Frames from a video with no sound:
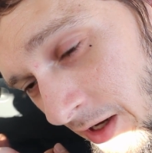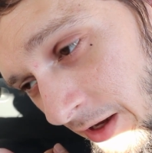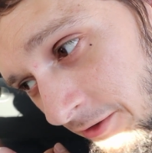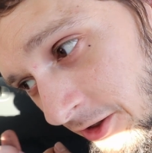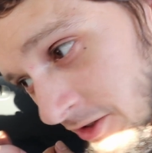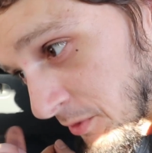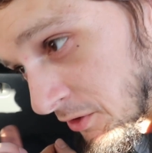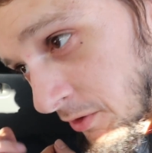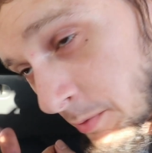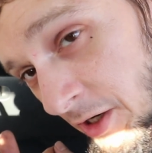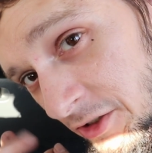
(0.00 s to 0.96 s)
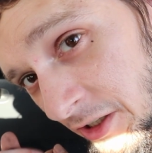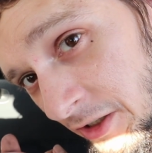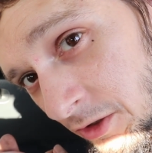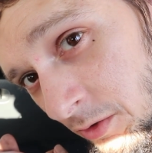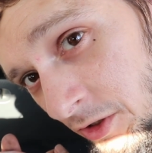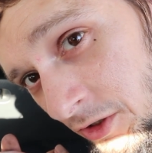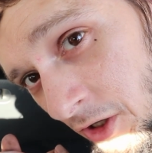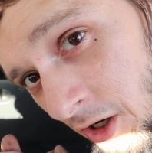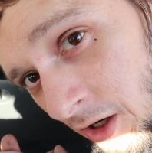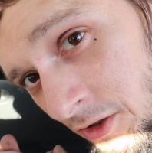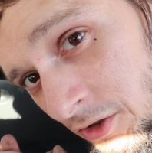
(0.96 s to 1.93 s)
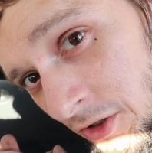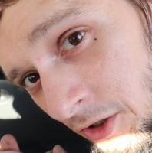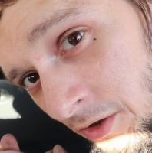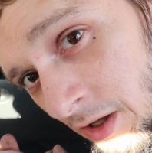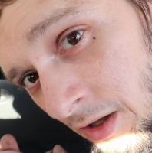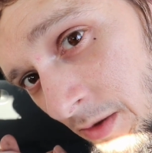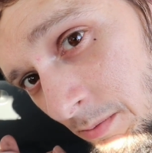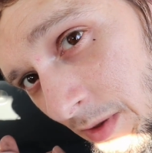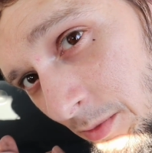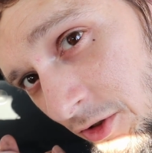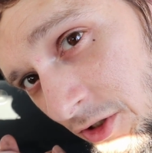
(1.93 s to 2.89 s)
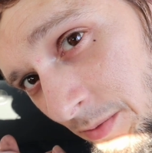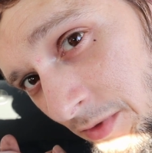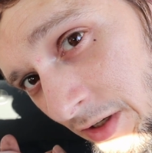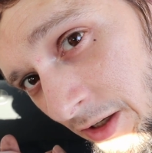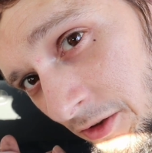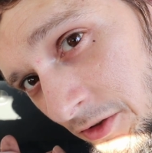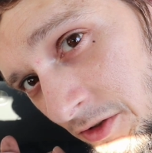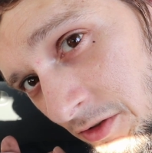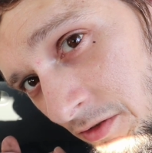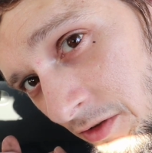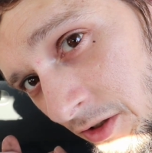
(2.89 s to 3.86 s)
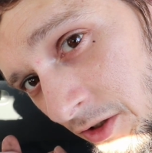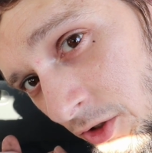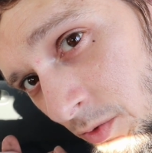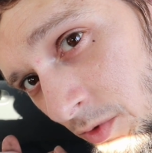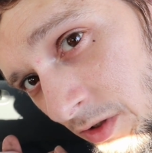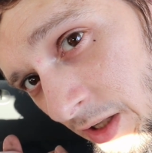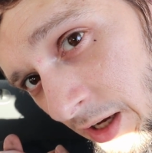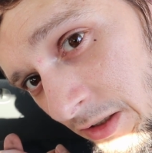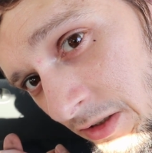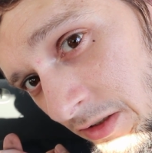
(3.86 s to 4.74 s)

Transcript: I've got some other repairs I got to do in this car, so maybe there's something else that you would like to